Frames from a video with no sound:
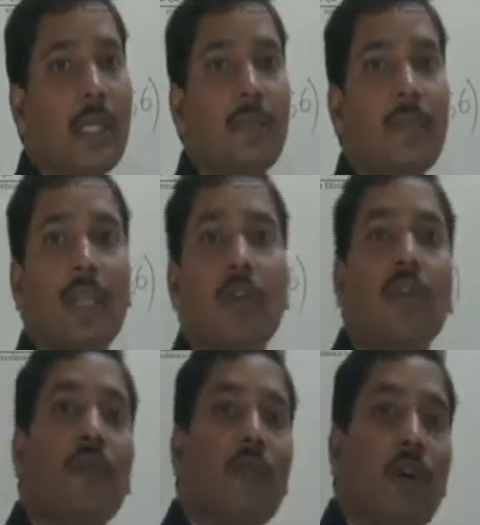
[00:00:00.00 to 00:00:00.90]
it will
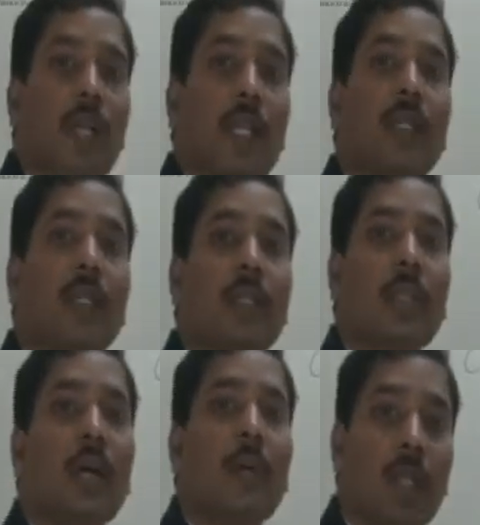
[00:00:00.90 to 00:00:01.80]
go for
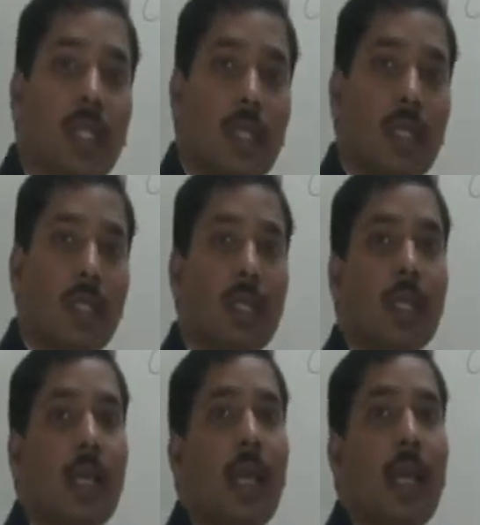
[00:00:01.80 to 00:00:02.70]

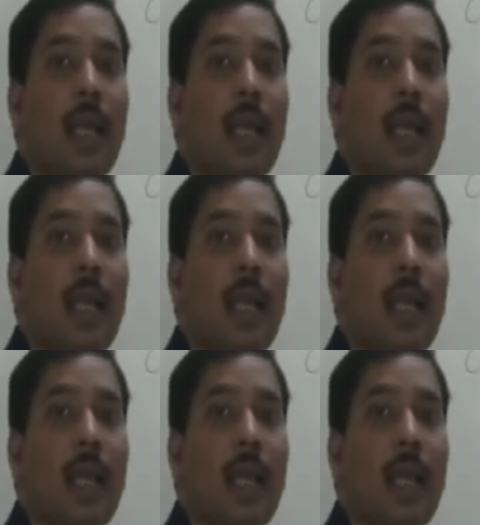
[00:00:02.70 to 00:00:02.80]
intramolecular